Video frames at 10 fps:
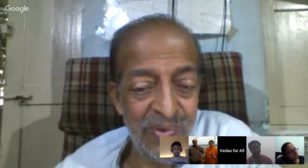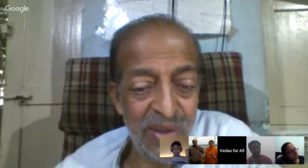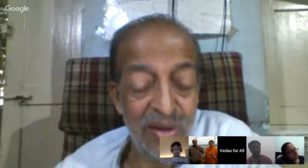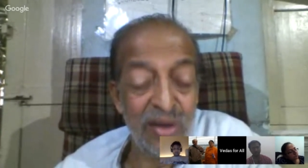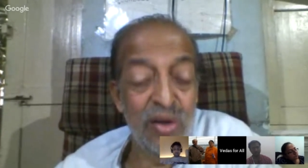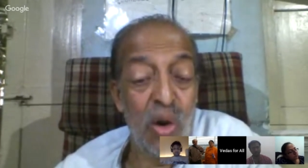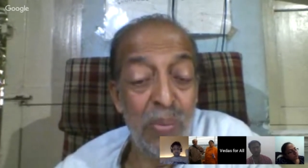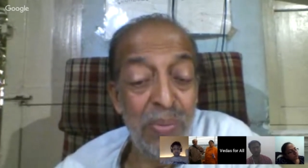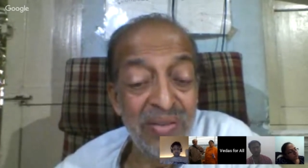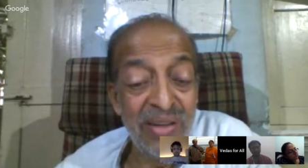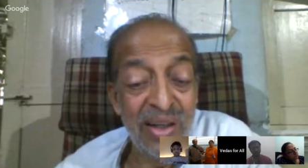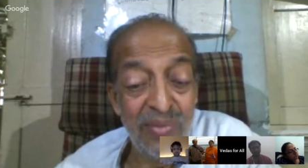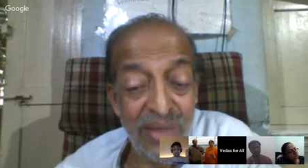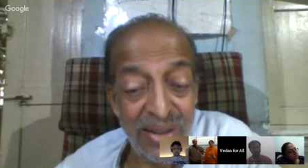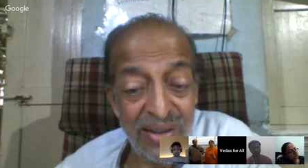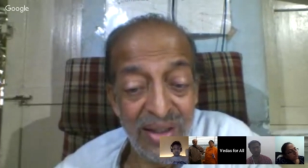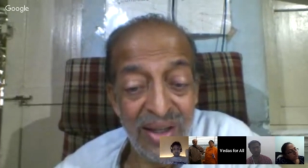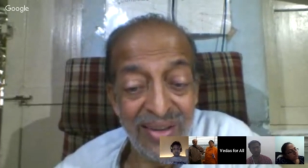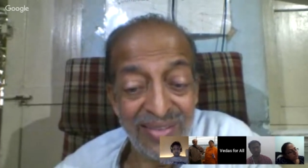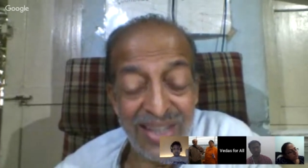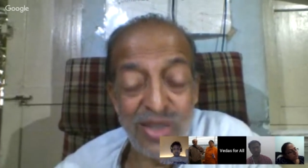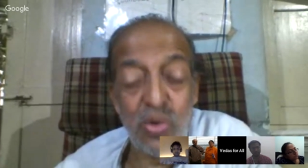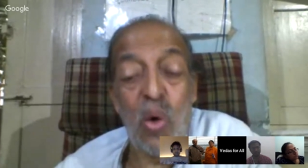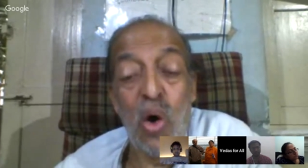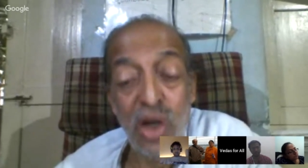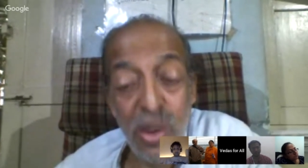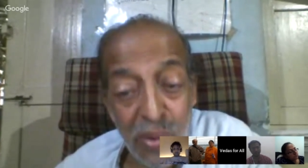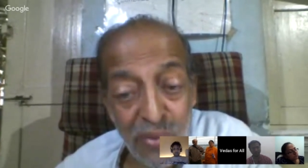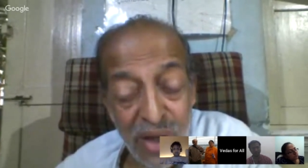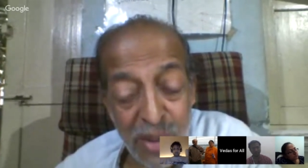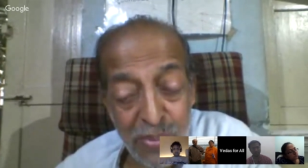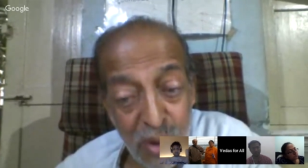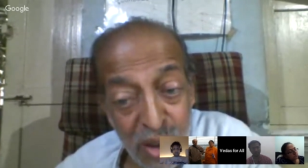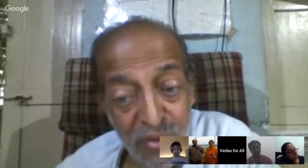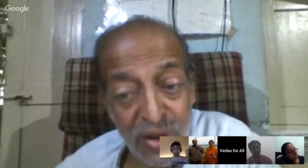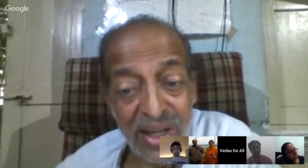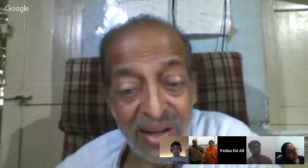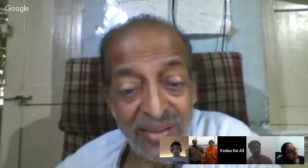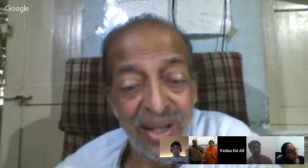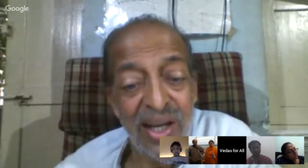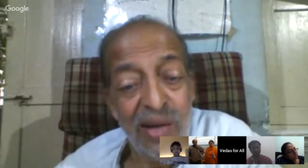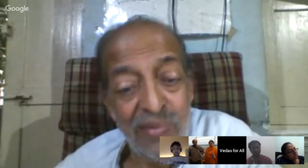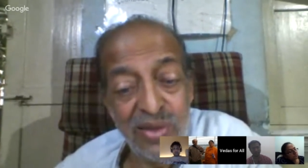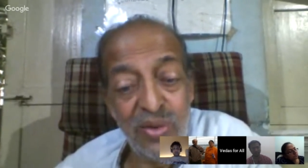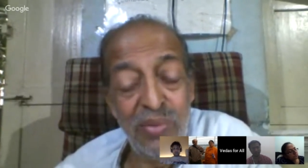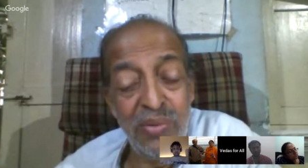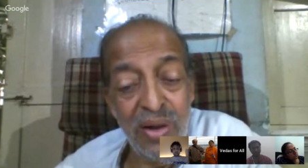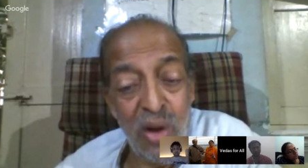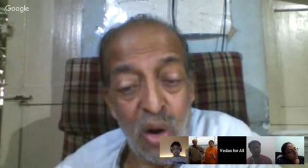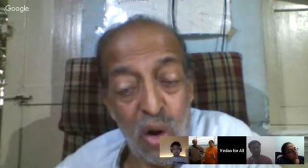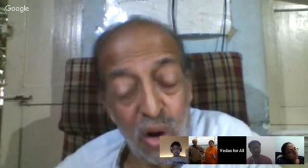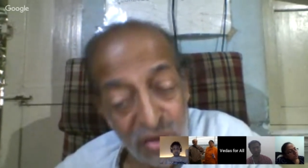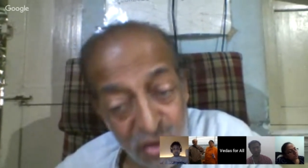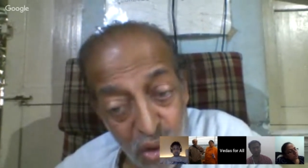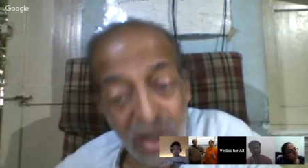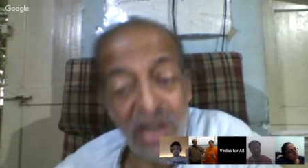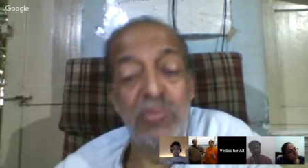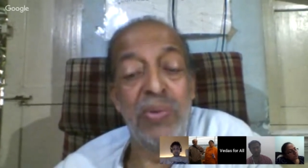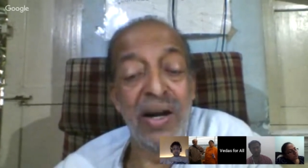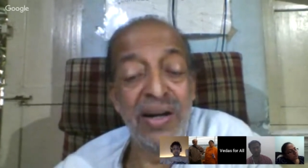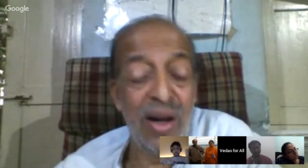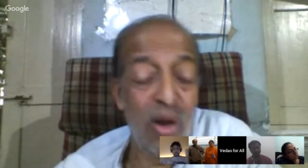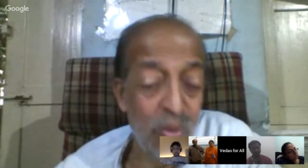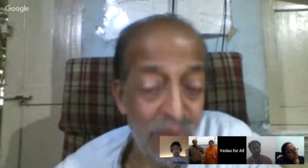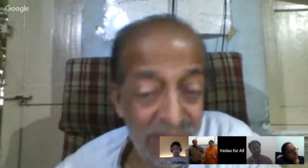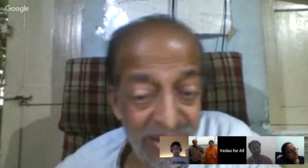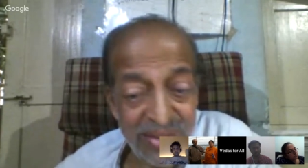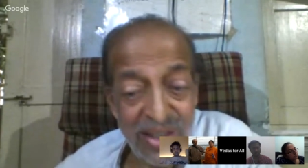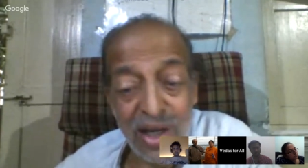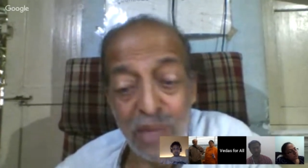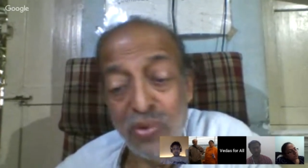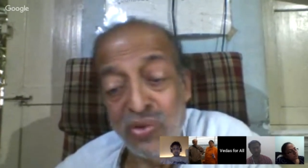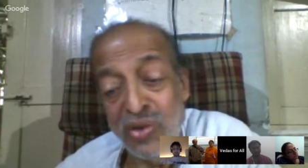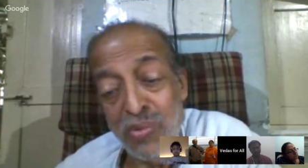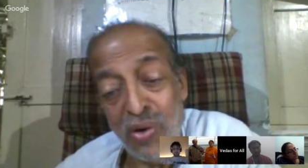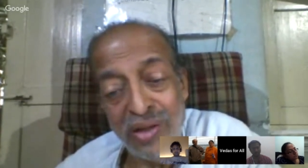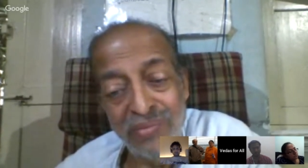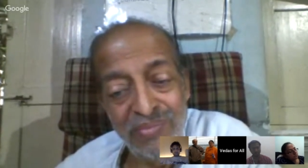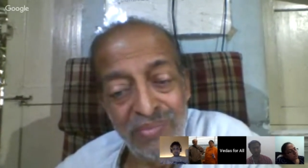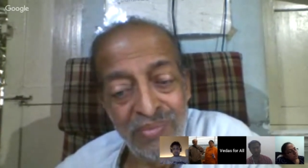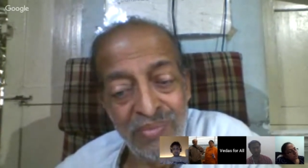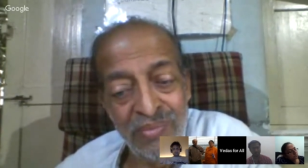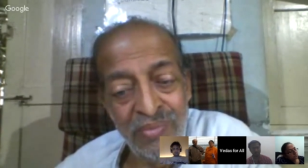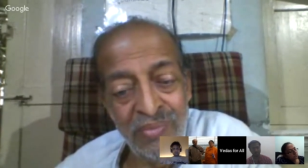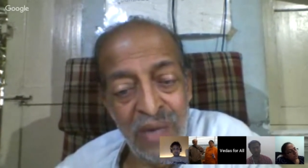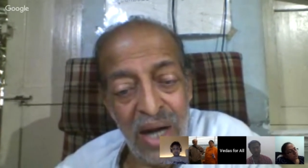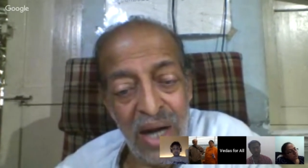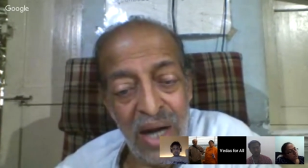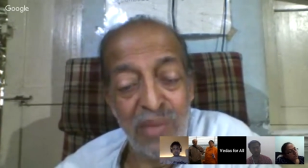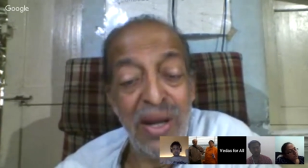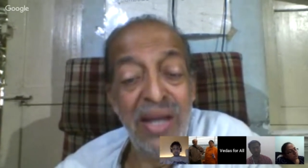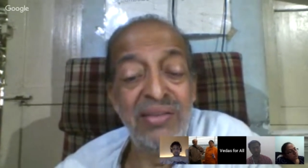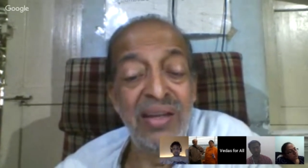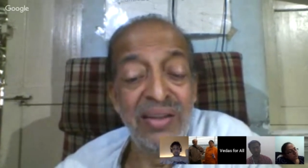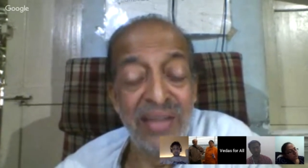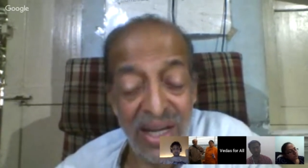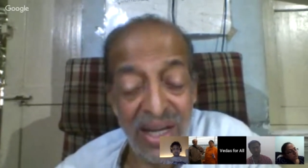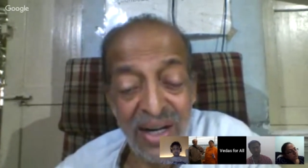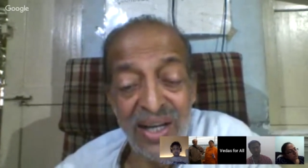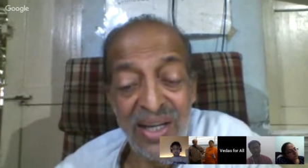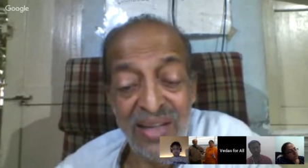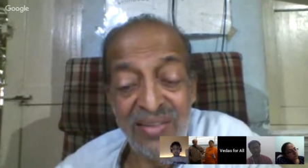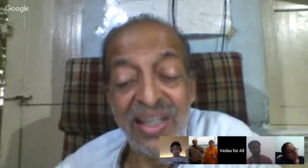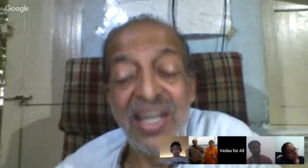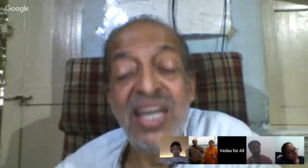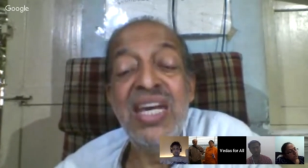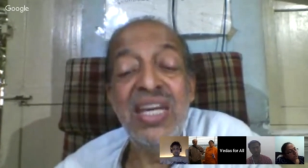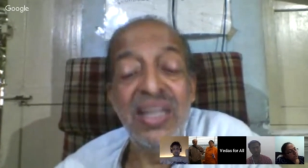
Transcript: So to compensate it with such volume of air purifiers, which will also get burnt along with this decomposing body. And the main thing there is ghee